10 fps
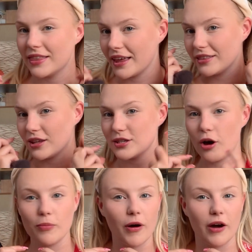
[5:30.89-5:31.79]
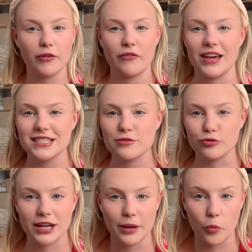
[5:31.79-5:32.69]
like this whole part of your face is
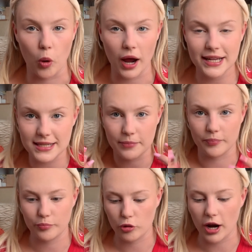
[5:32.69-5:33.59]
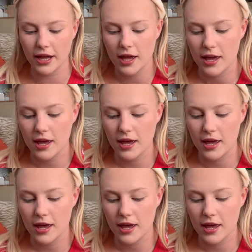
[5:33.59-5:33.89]
really white and bright,